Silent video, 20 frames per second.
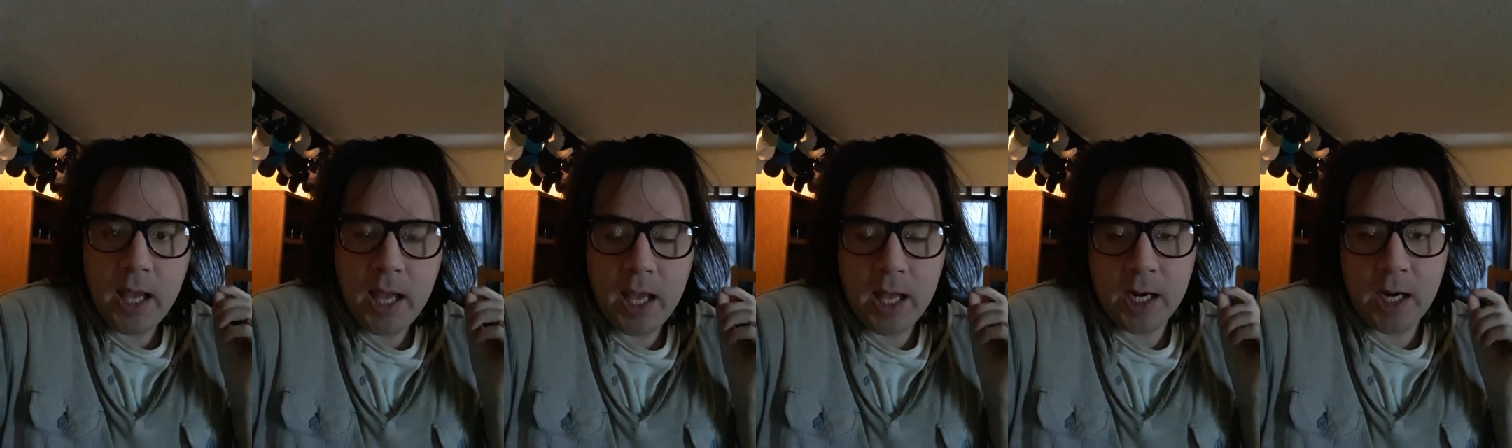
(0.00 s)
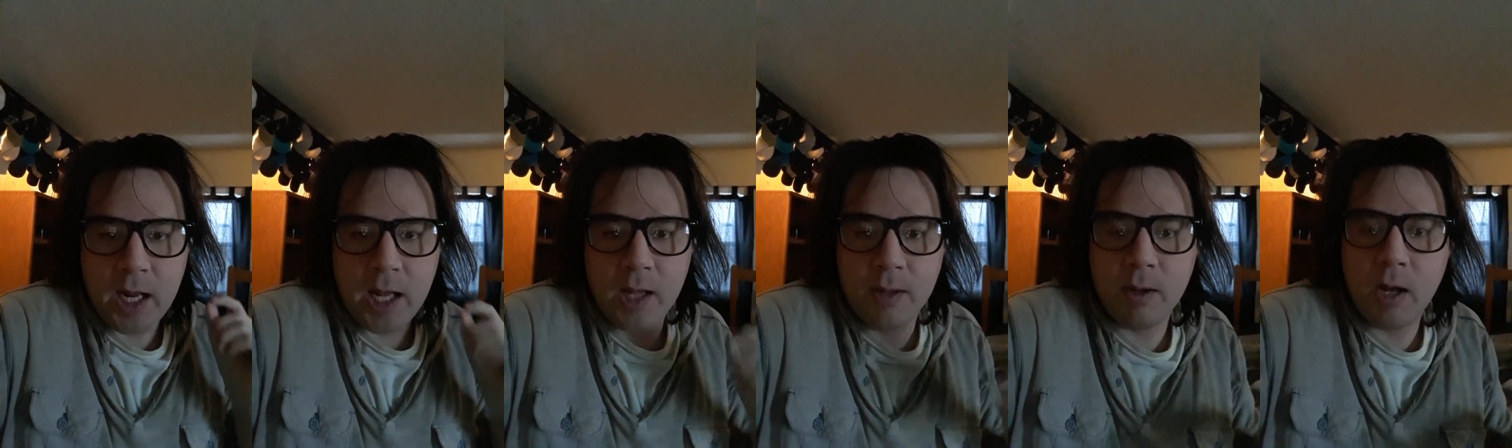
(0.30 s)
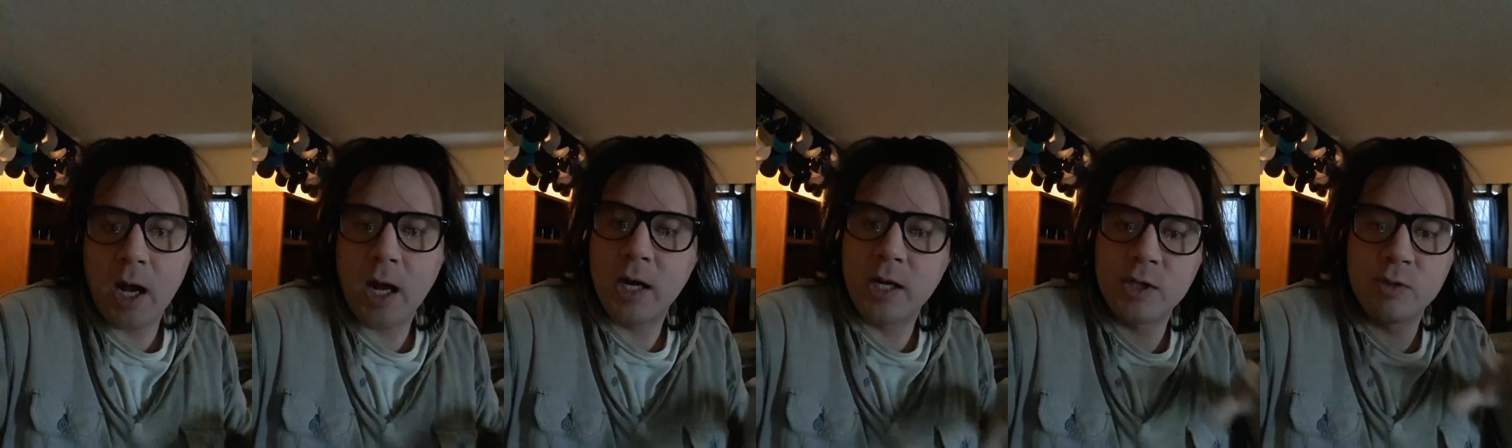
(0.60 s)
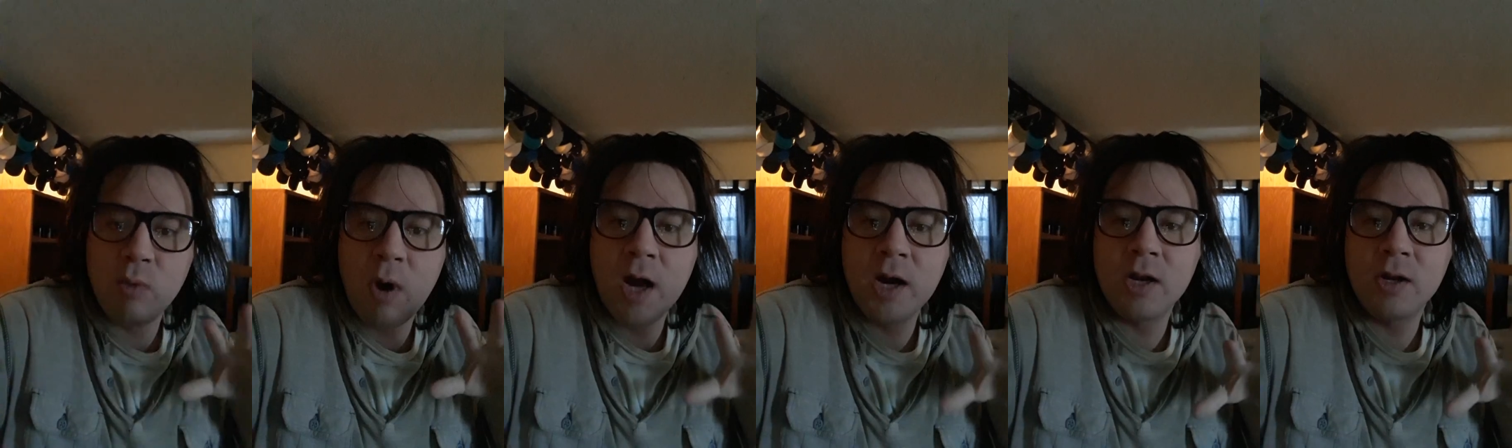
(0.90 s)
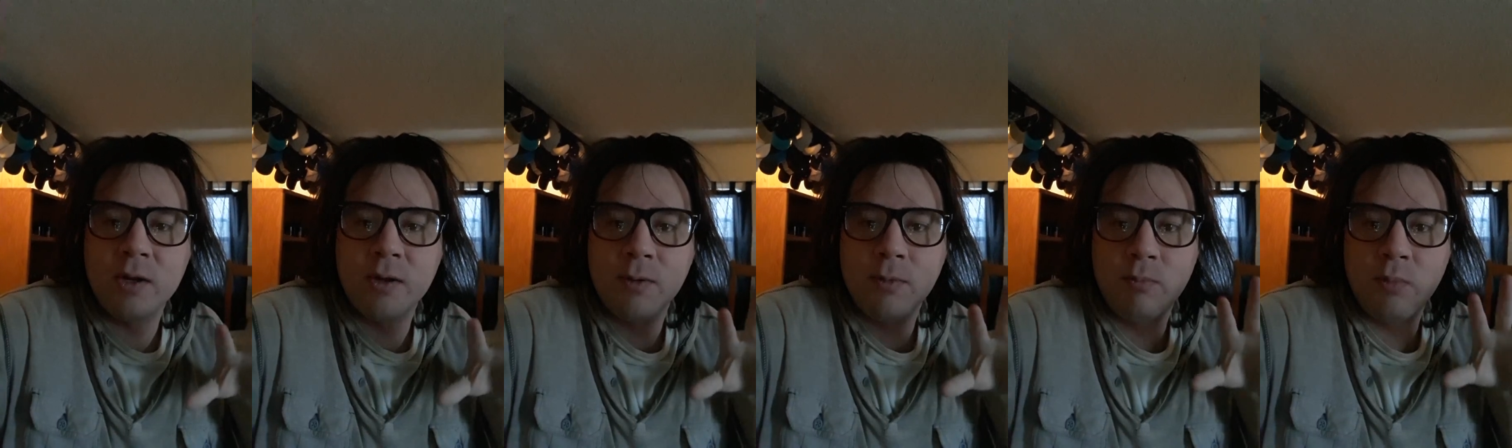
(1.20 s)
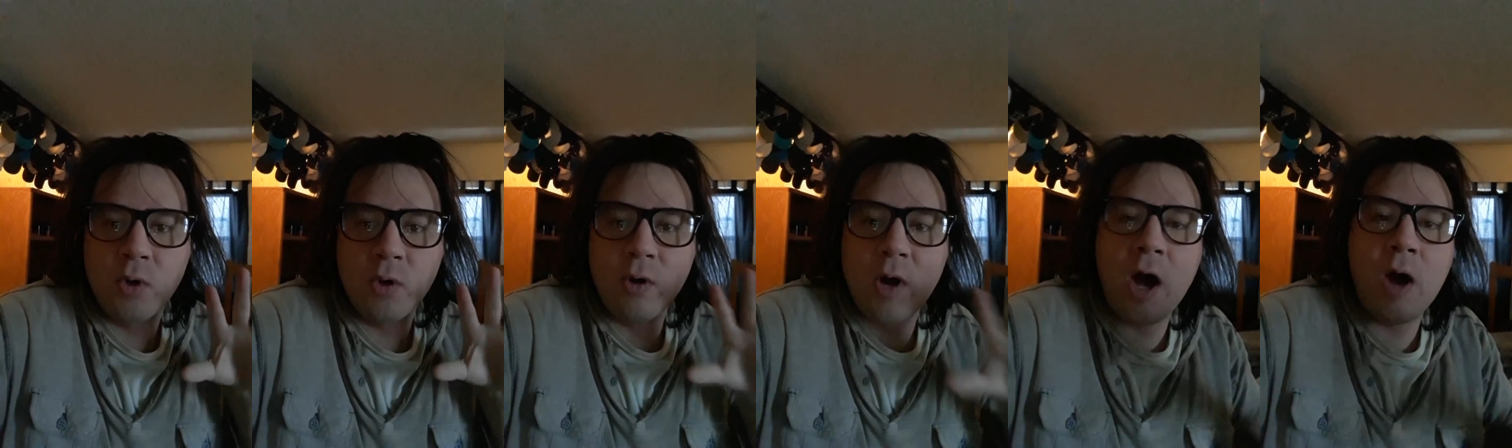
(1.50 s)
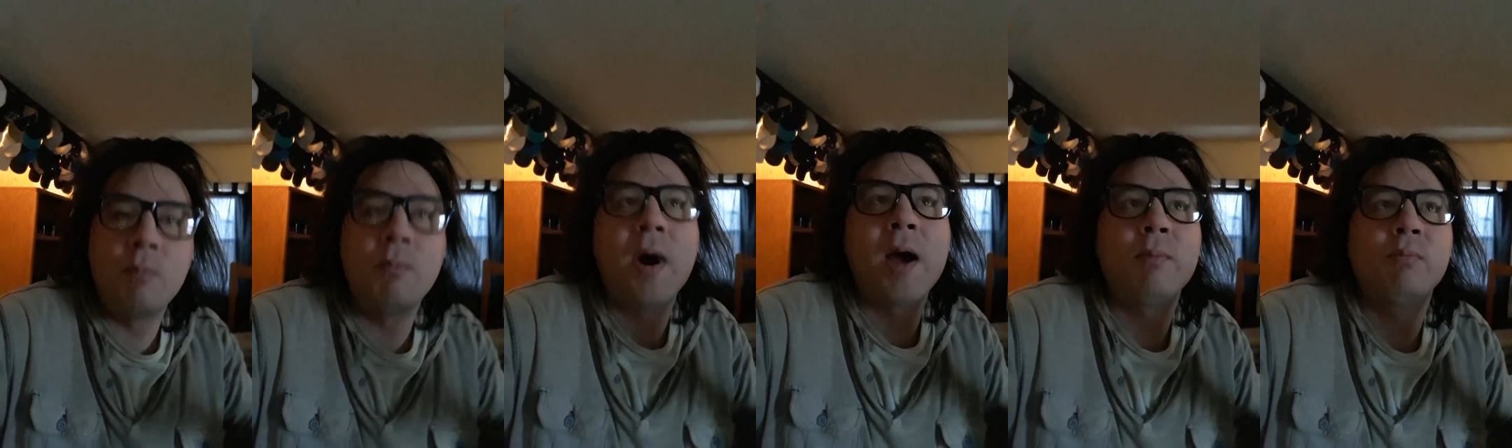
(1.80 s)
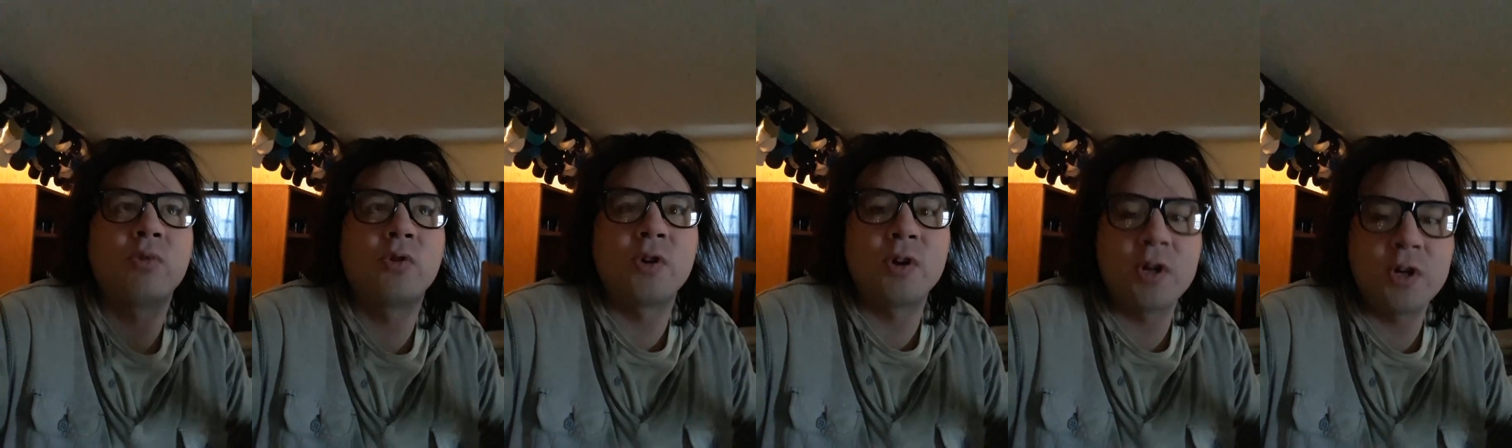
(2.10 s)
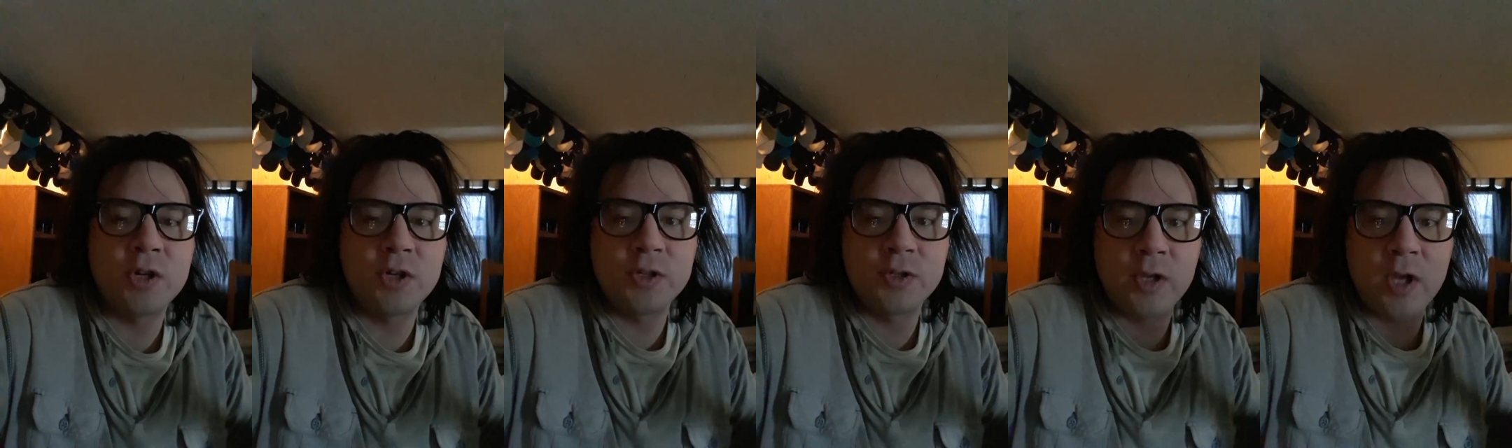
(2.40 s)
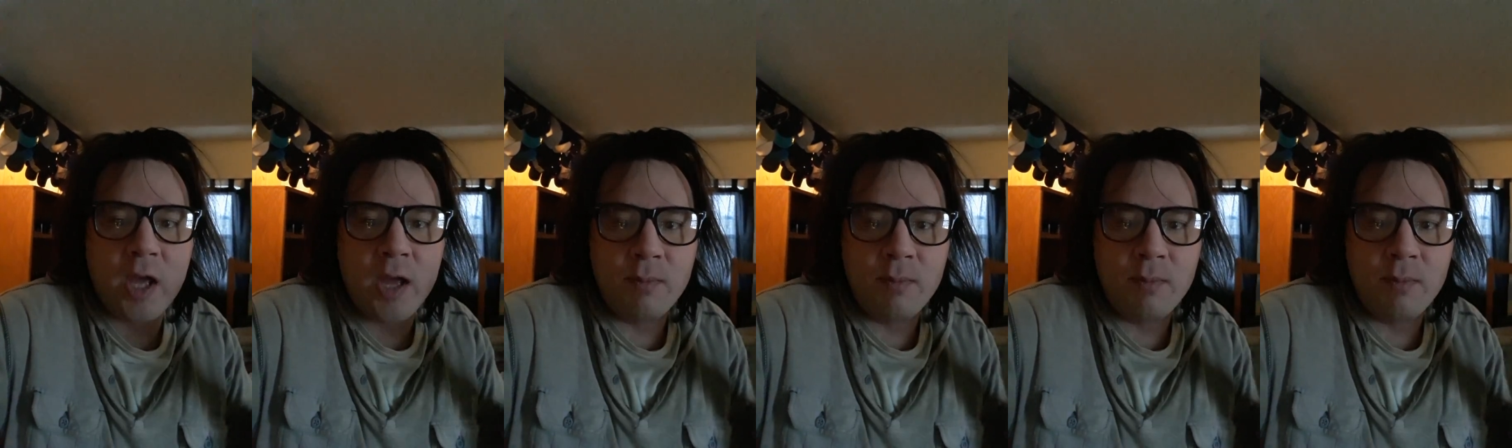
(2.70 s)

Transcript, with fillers: And I, I just want to put out my prayers